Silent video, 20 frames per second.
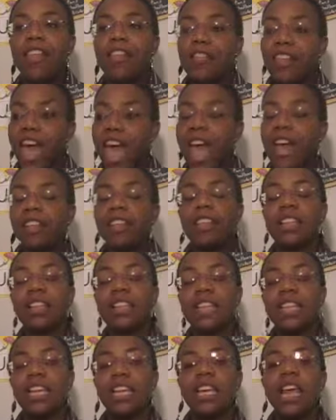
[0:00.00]
that
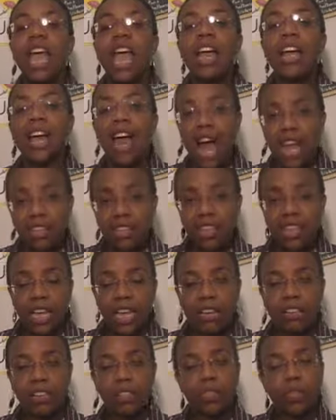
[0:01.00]
the
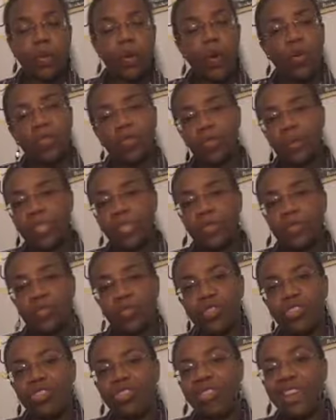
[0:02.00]
continents are supposed to be
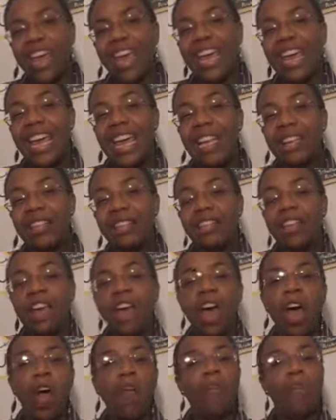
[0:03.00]
different shades
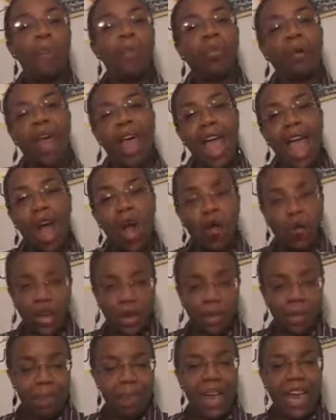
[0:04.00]
of brown
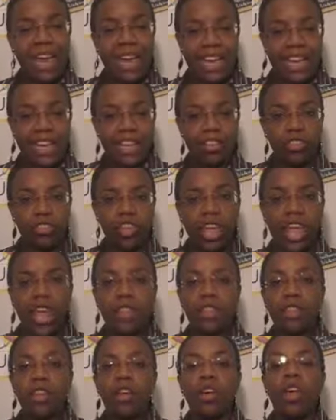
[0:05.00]
and beige.
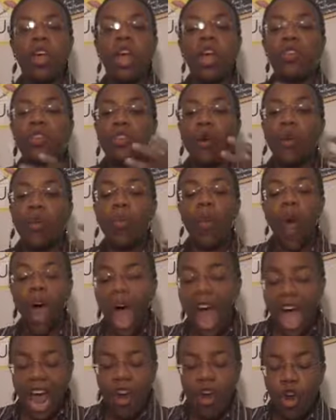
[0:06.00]
And the
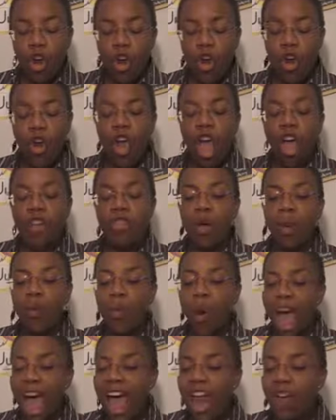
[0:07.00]

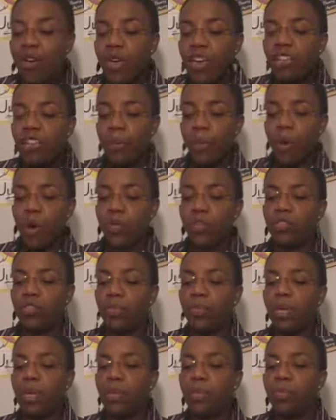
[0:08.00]
water is supposed
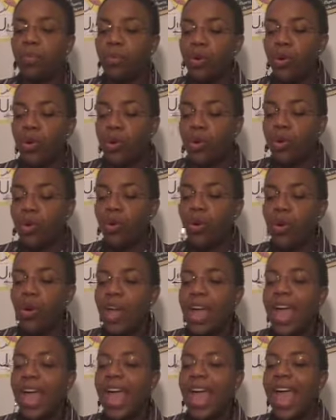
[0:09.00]
to be blue
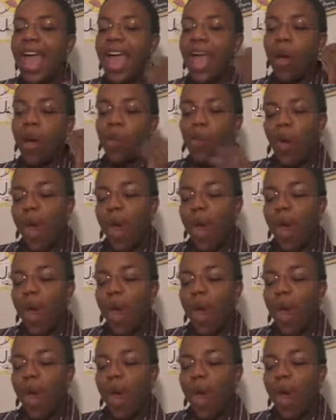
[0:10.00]
and